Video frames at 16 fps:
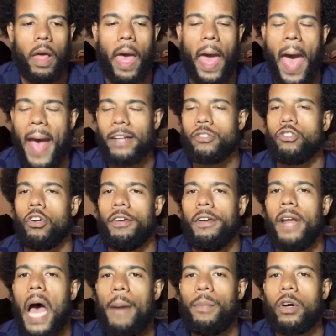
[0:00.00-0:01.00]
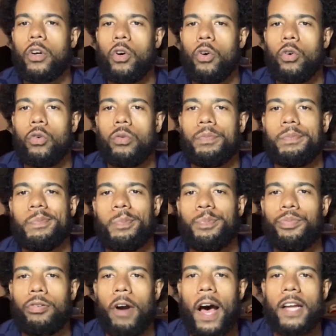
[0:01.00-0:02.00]
astronomical
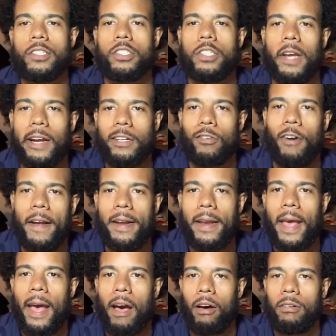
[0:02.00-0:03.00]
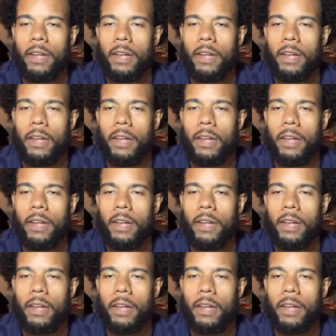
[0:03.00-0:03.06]
project right now.